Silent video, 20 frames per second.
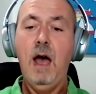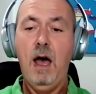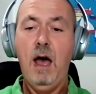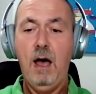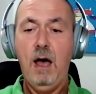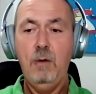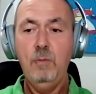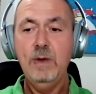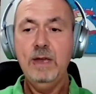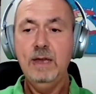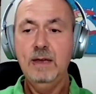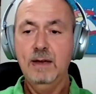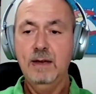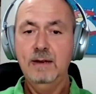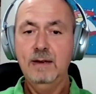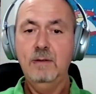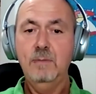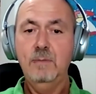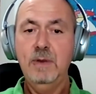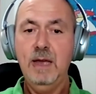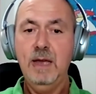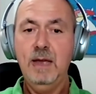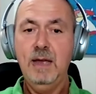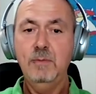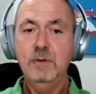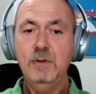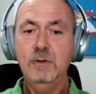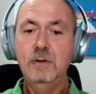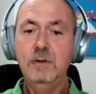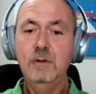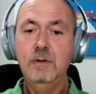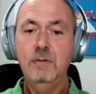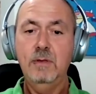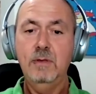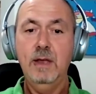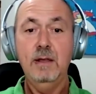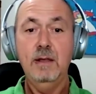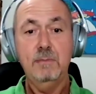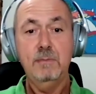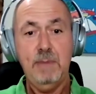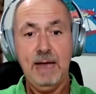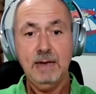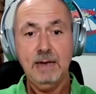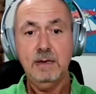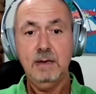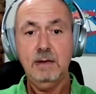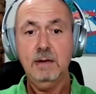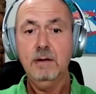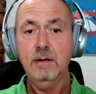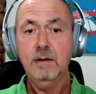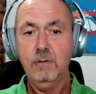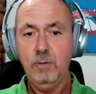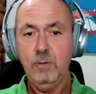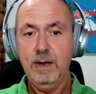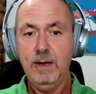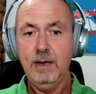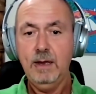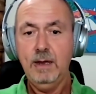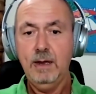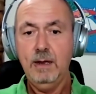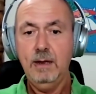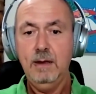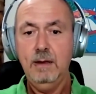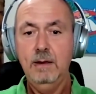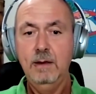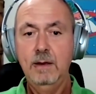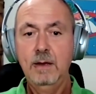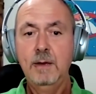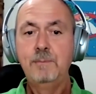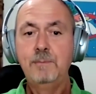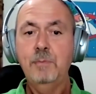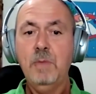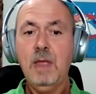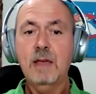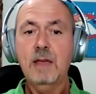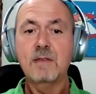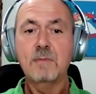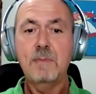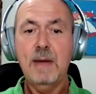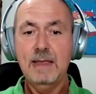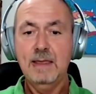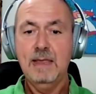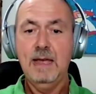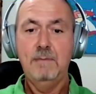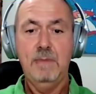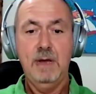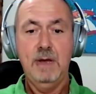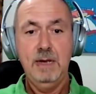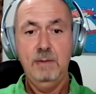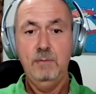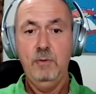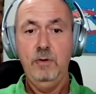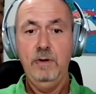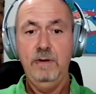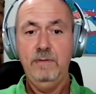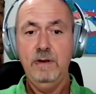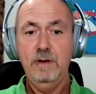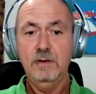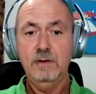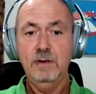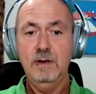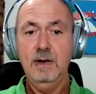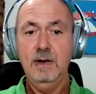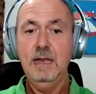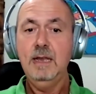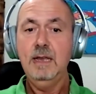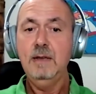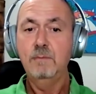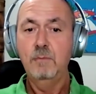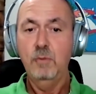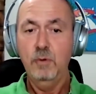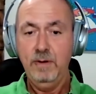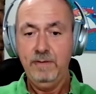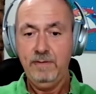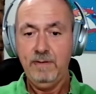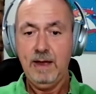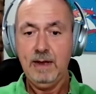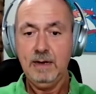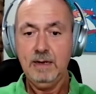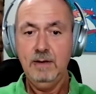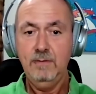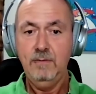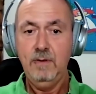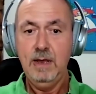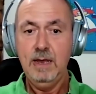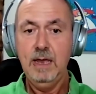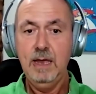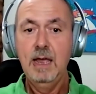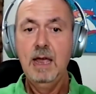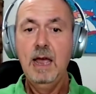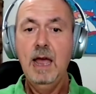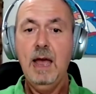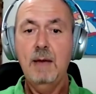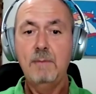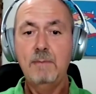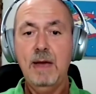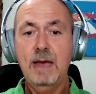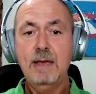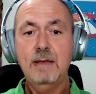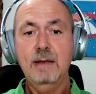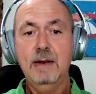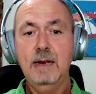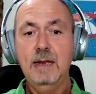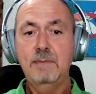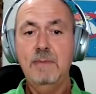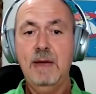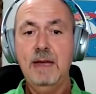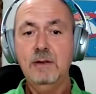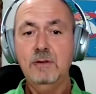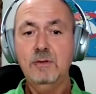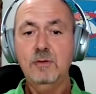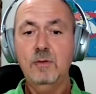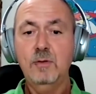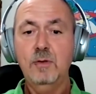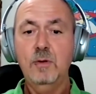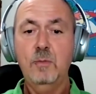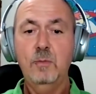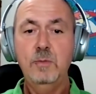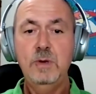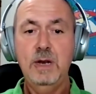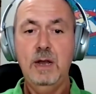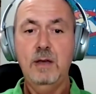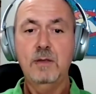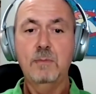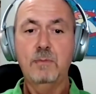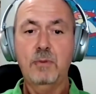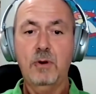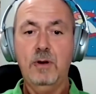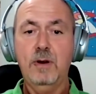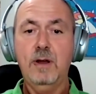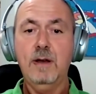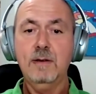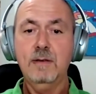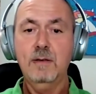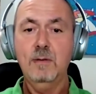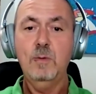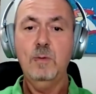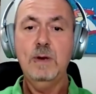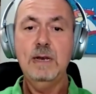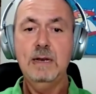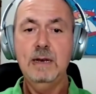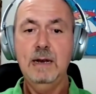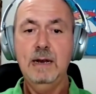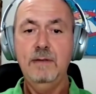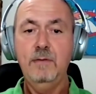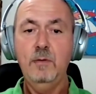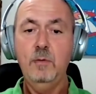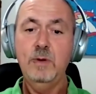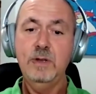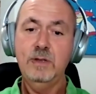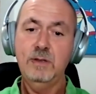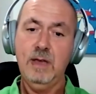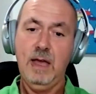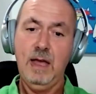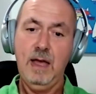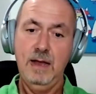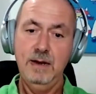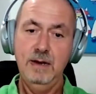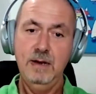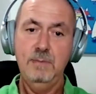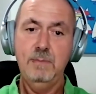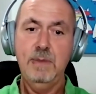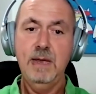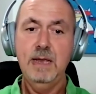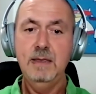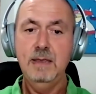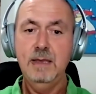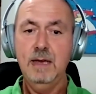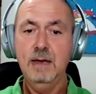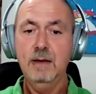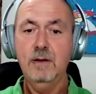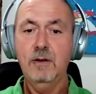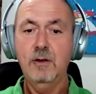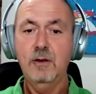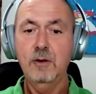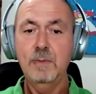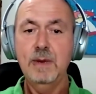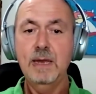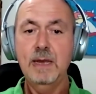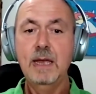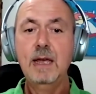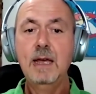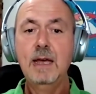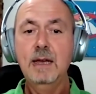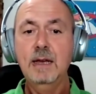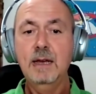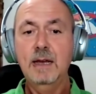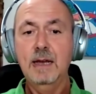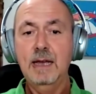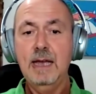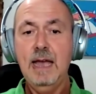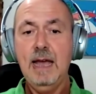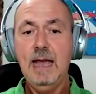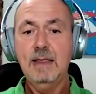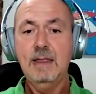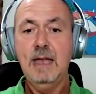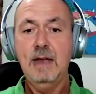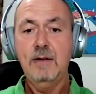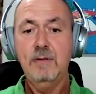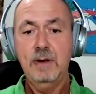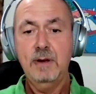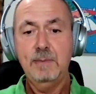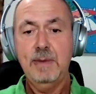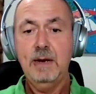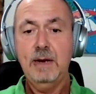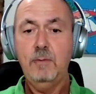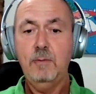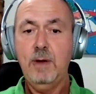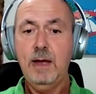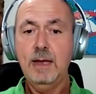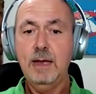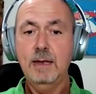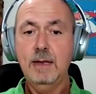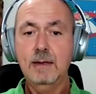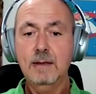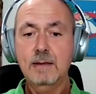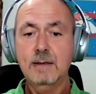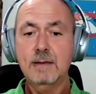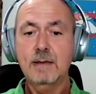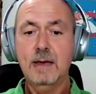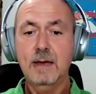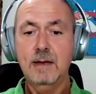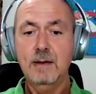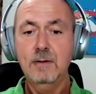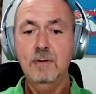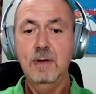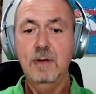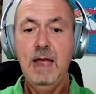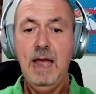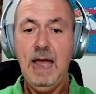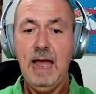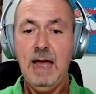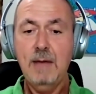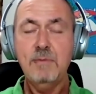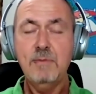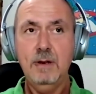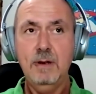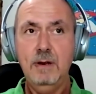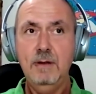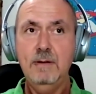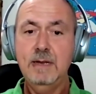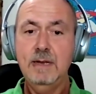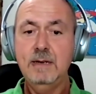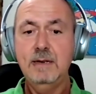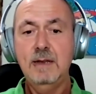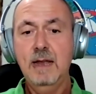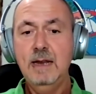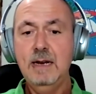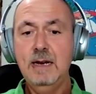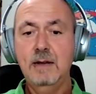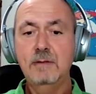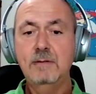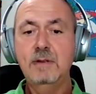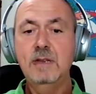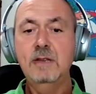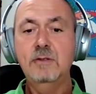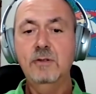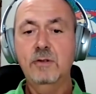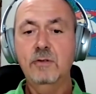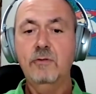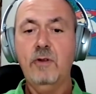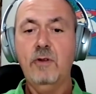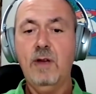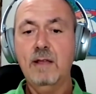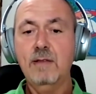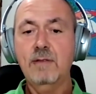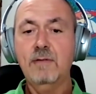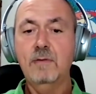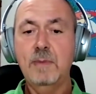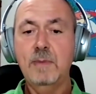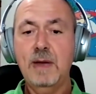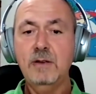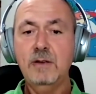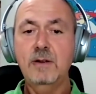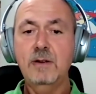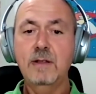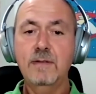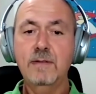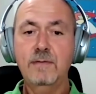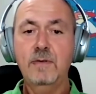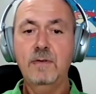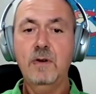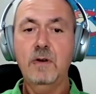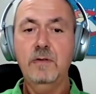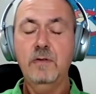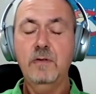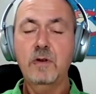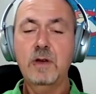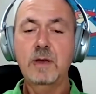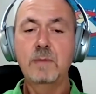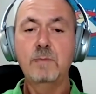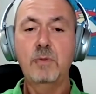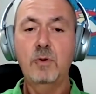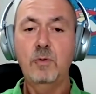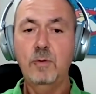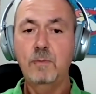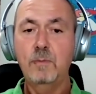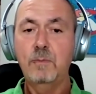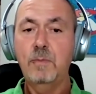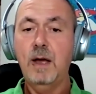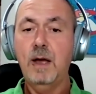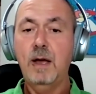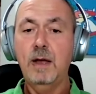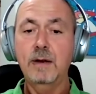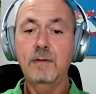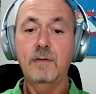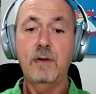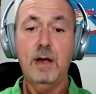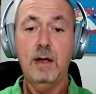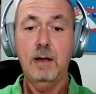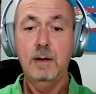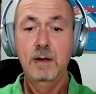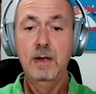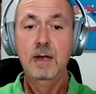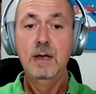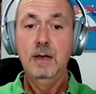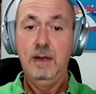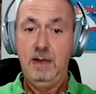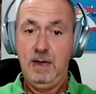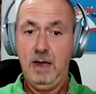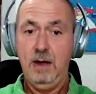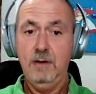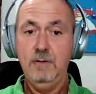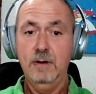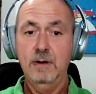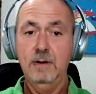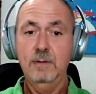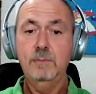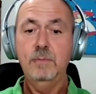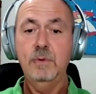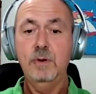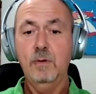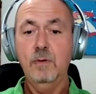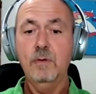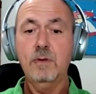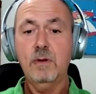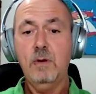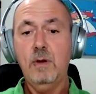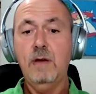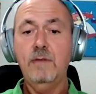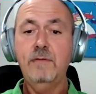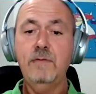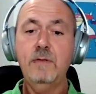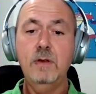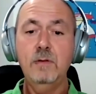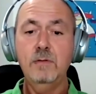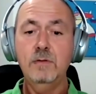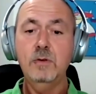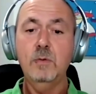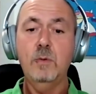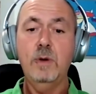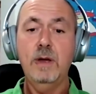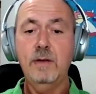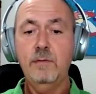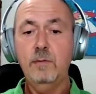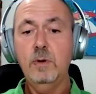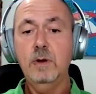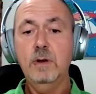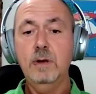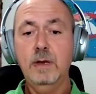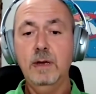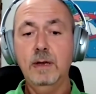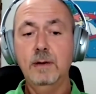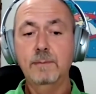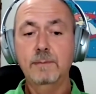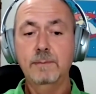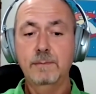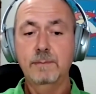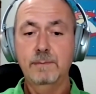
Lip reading: Are we going to be able to do things better, quicker, spend that money more efficiently, more effectively, and basically make sure that, you know, the products that we deliver which underpin the economy can get there in a better way. So absolutely, you know, digital transformation is a very, very important part of our current, but also our future way of working.